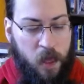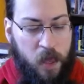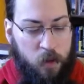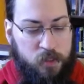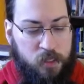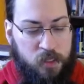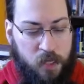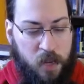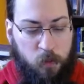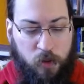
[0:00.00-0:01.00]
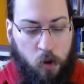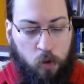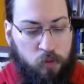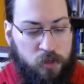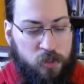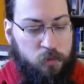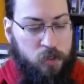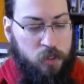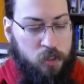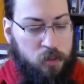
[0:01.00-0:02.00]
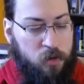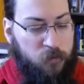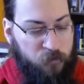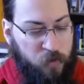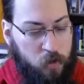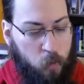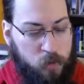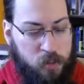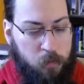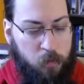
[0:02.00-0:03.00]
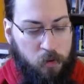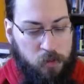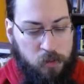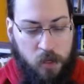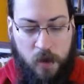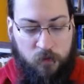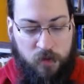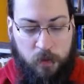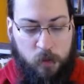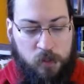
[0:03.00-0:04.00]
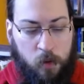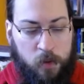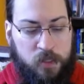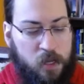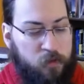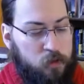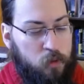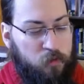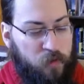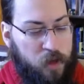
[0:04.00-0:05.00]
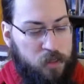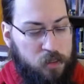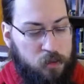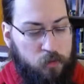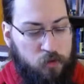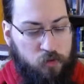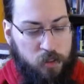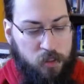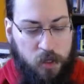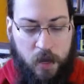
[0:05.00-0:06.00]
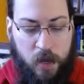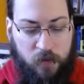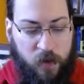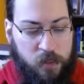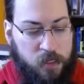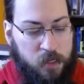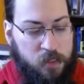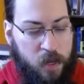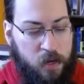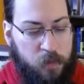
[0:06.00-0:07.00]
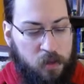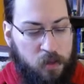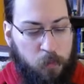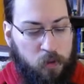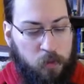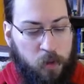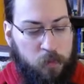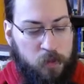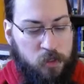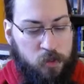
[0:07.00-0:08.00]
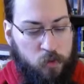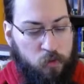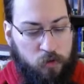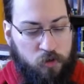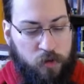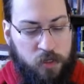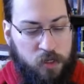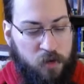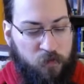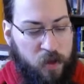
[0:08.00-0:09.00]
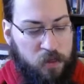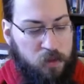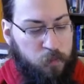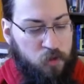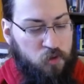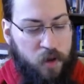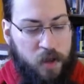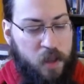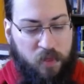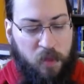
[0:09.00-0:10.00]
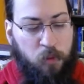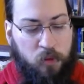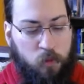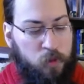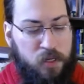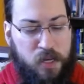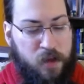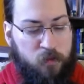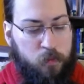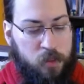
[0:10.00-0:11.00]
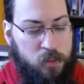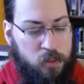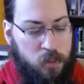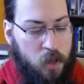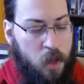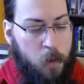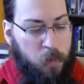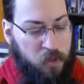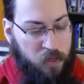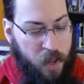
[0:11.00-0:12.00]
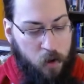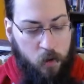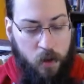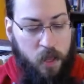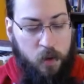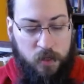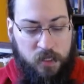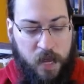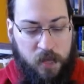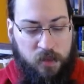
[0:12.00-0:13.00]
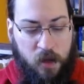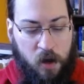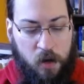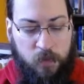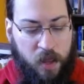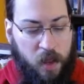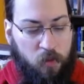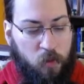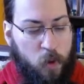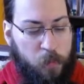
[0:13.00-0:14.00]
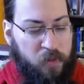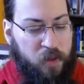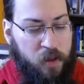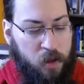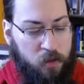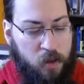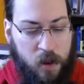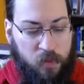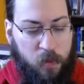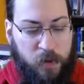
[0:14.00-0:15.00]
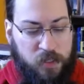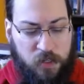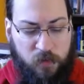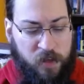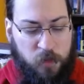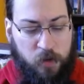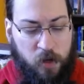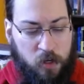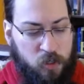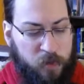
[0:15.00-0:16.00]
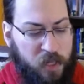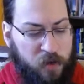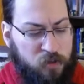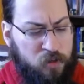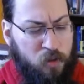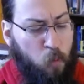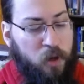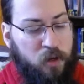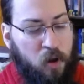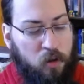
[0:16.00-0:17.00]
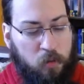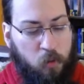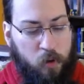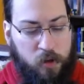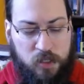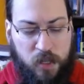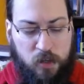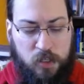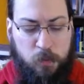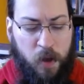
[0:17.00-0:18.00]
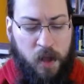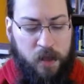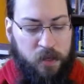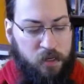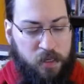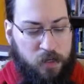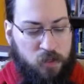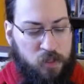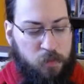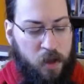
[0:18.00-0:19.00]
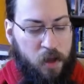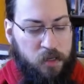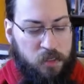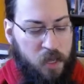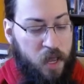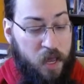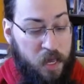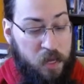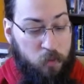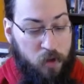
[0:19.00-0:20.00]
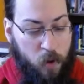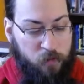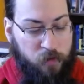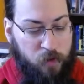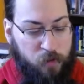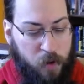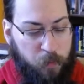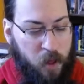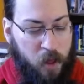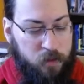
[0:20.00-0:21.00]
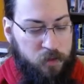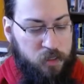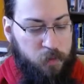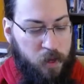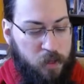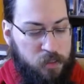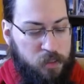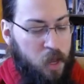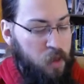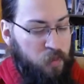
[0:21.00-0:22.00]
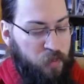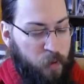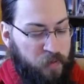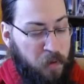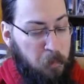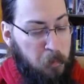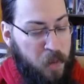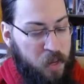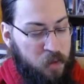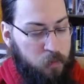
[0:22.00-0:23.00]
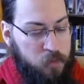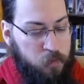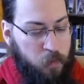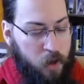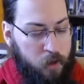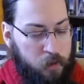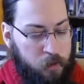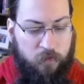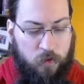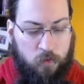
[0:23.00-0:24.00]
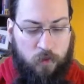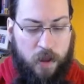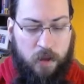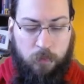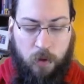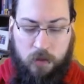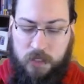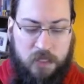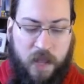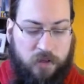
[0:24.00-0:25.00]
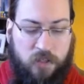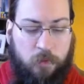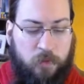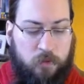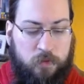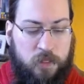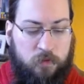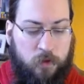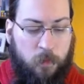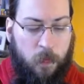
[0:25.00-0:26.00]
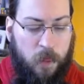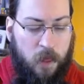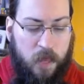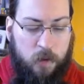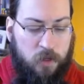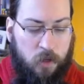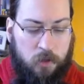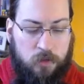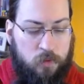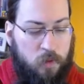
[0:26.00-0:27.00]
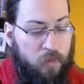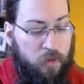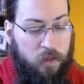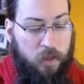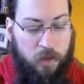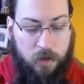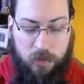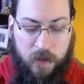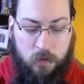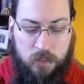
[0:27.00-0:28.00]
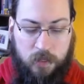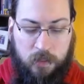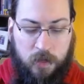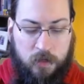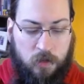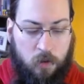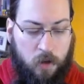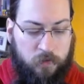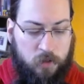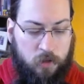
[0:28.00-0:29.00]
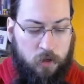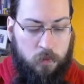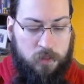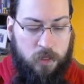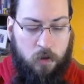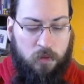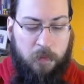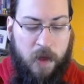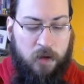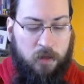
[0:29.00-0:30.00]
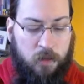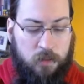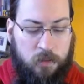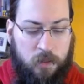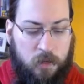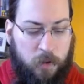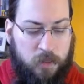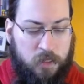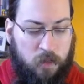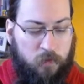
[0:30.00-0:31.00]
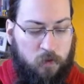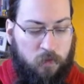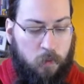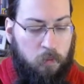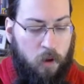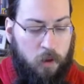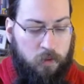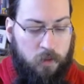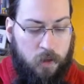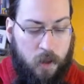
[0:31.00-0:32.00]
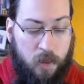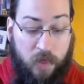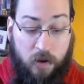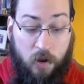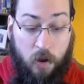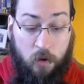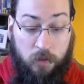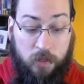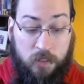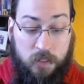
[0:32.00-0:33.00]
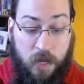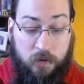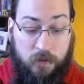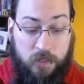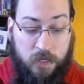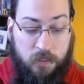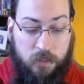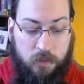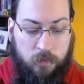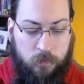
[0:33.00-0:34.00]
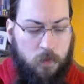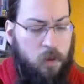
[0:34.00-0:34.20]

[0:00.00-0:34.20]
It was the same with the whole Russian machine. Fear was the impulse. For them it was always safer to advance than to retreat. Advance against the enemy and the bullet might miss you. Retreat, evade, betray, and the bullet would never miss. But now, he would attack the arm that held the whip and the gun. The business of espionage could be left to the white-collar boys. They could spy and catch the spies. He would go after the threat behind the spies. The threat that made them spy. telephone rang and Bond snatched up to the receiver. He was on to The Link, the outside liaison officer who was the only man in London that he might telephone from abroad. Then only in dire necessity.